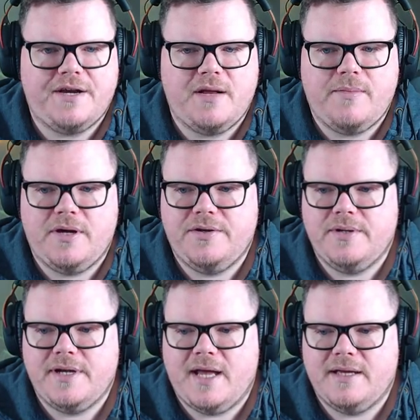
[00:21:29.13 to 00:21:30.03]
I don't mind
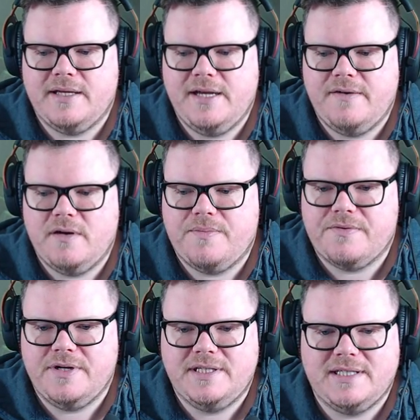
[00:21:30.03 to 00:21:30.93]
doing that. Hero
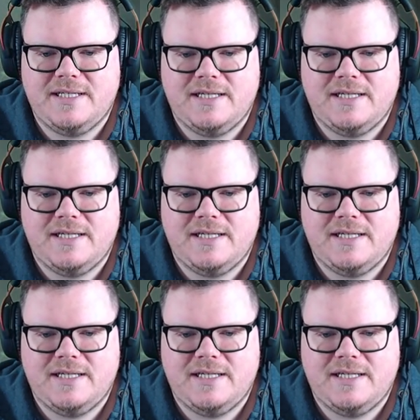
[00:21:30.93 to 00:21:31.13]
Precinct.